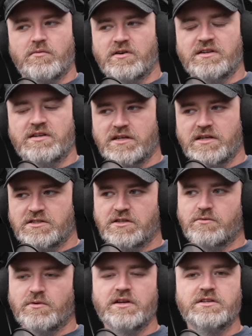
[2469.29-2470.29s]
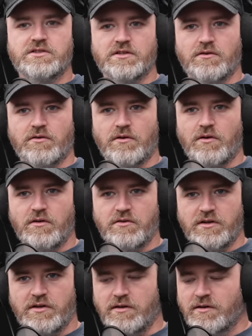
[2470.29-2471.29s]
the next generation are all
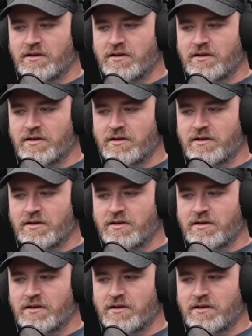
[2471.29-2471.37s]
going to